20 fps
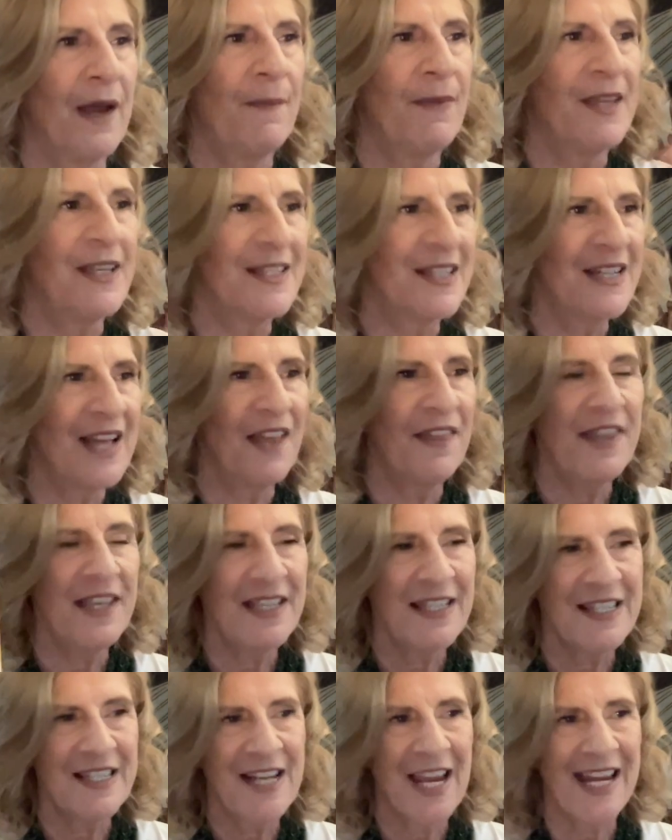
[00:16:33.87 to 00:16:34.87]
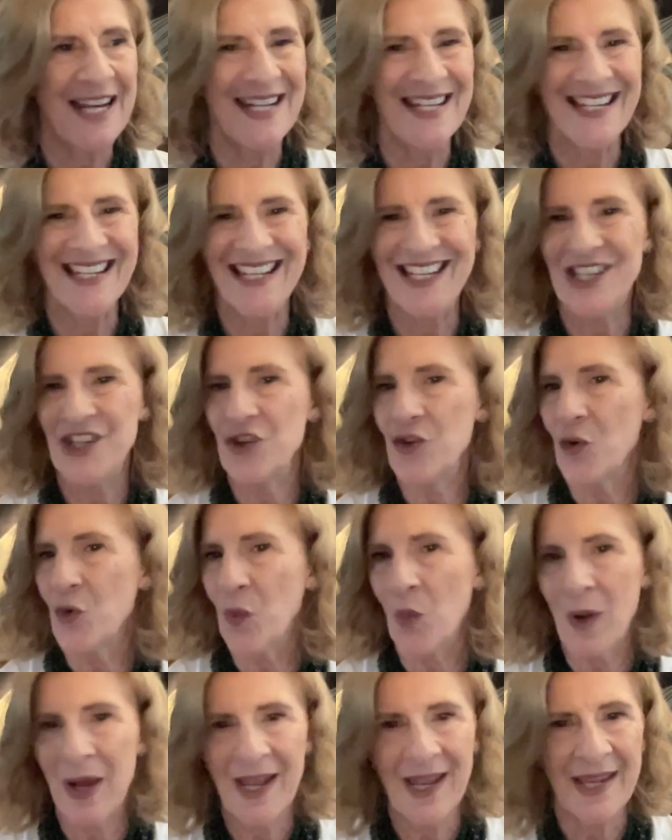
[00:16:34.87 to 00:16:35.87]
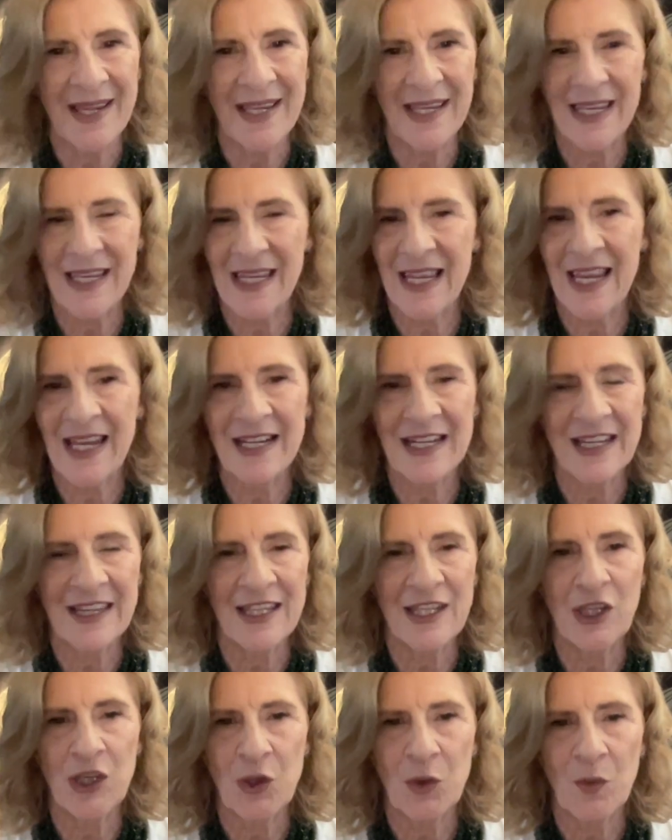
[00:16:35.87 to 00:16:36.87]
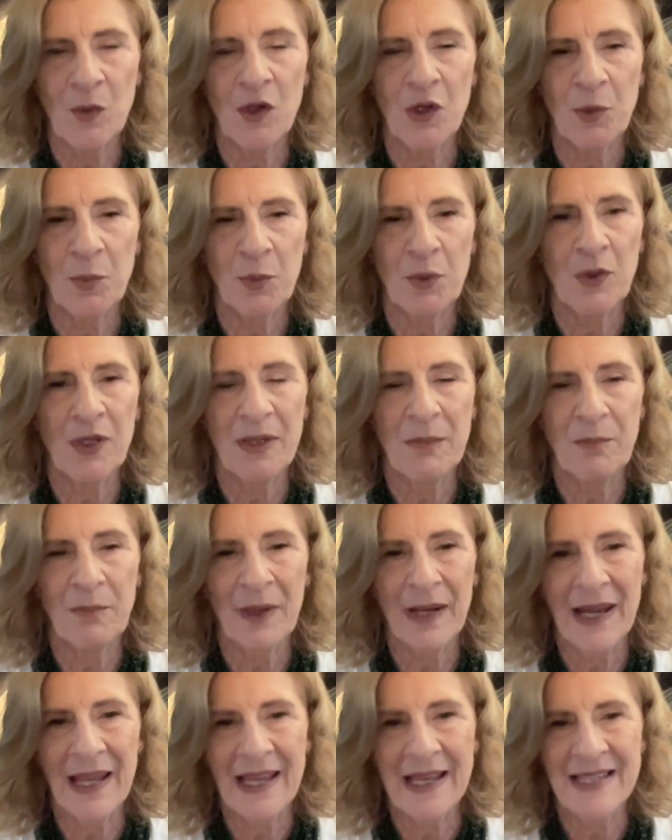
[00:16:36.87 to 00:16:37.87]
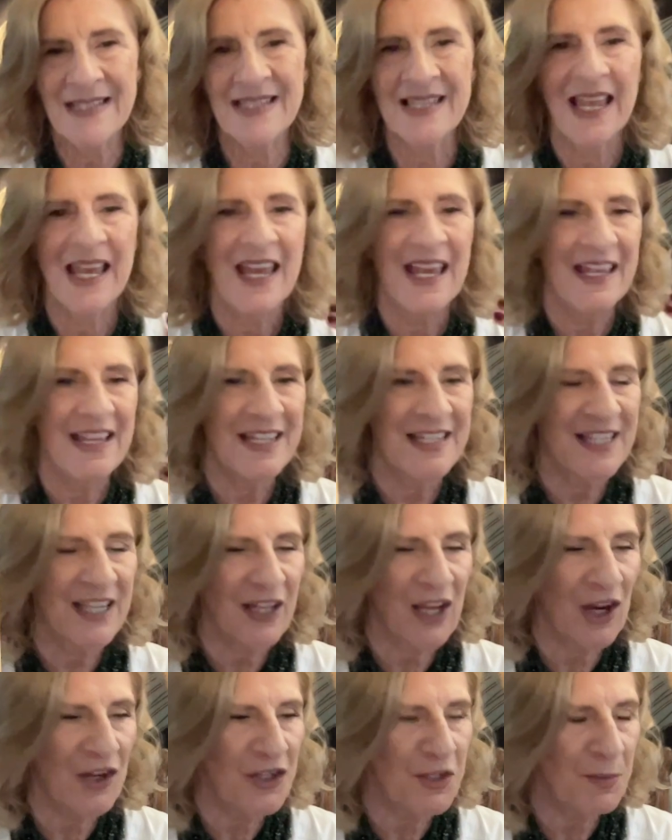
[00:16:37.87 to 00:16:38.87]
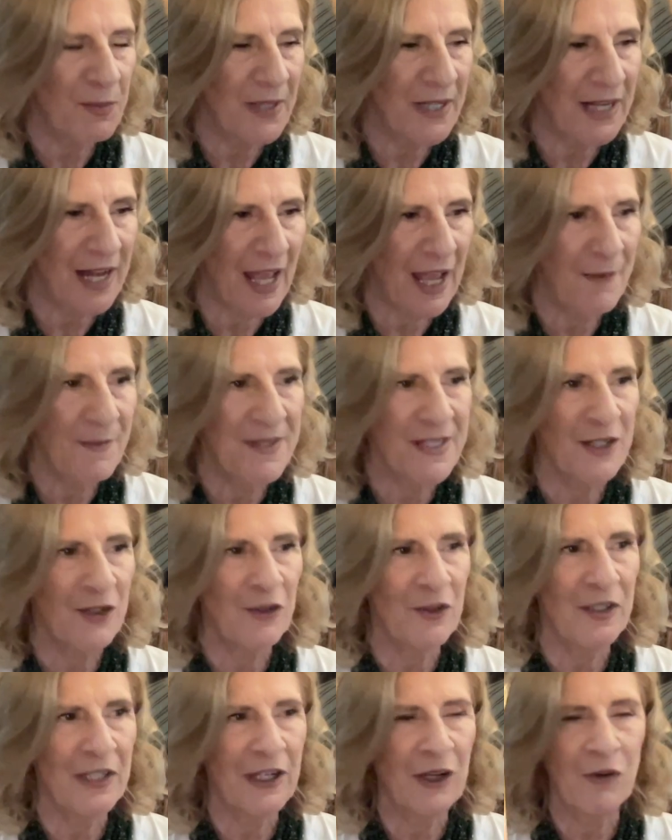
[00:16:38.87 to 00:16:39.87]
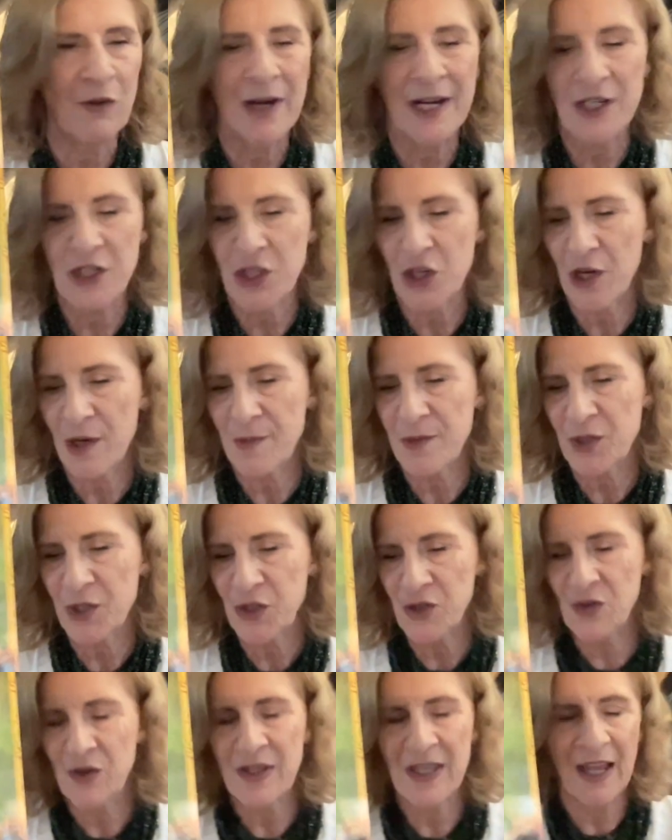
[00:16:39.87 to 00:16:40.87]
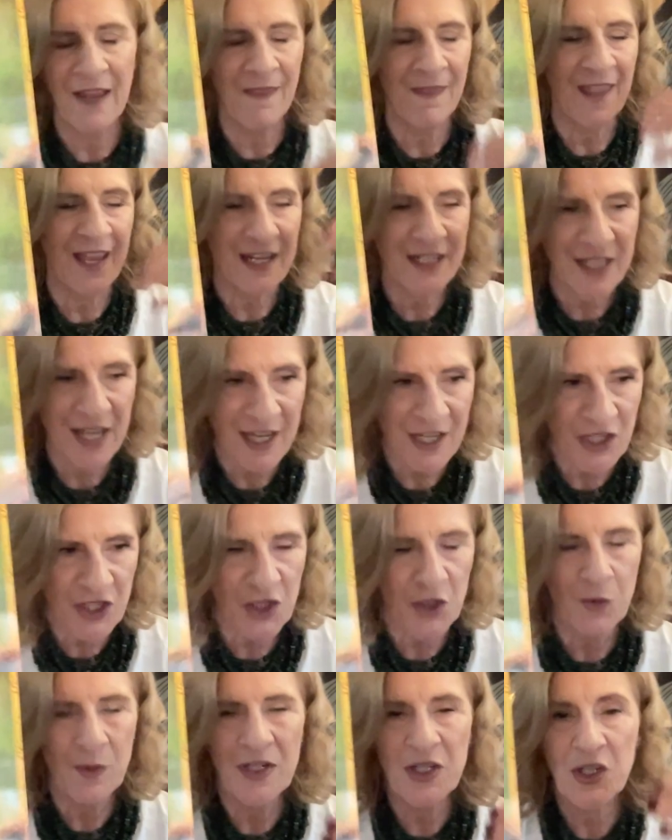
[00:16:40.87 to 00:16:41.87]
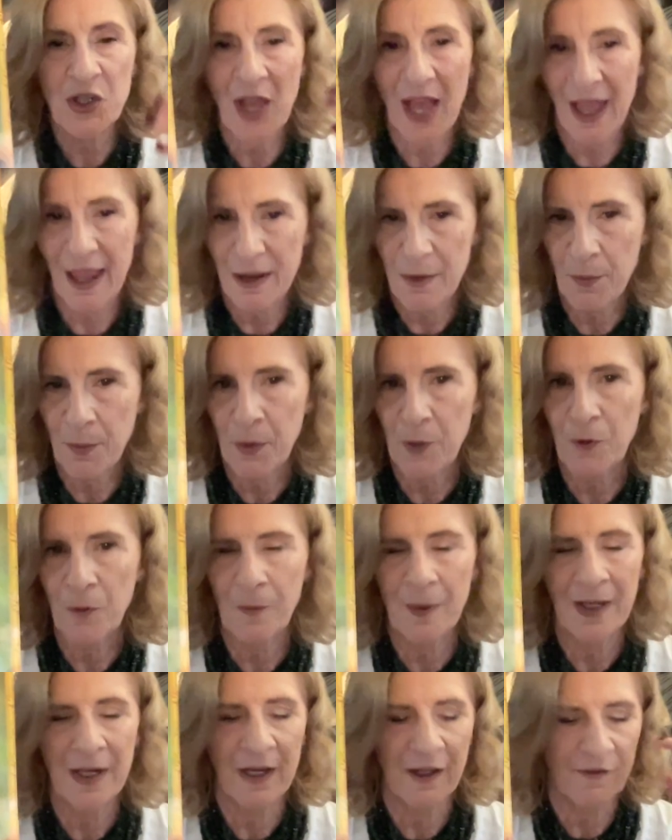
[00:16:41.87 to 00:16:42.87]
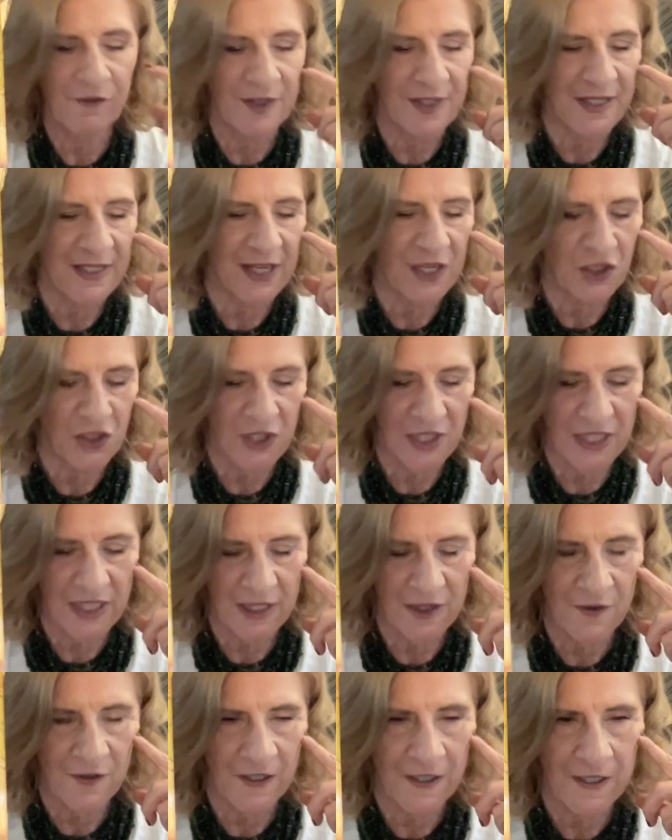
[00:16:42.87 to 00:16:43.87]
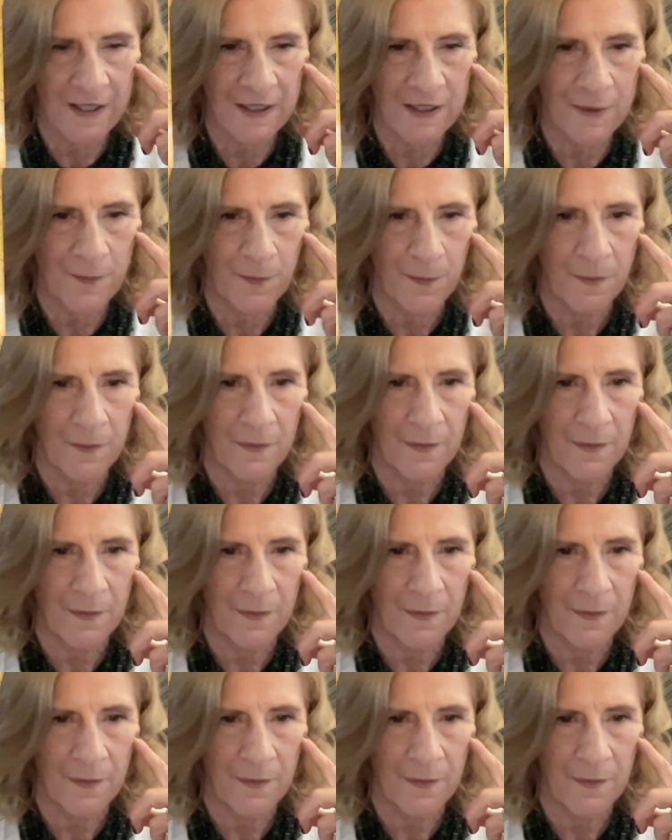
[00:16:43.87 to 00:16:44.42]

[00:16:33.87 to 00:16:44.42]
There's nothing standing in your way here. Anything you want to put in place, it's going to be an absolutely great time to do that. And that takes you into April, my lovely Sagittarius.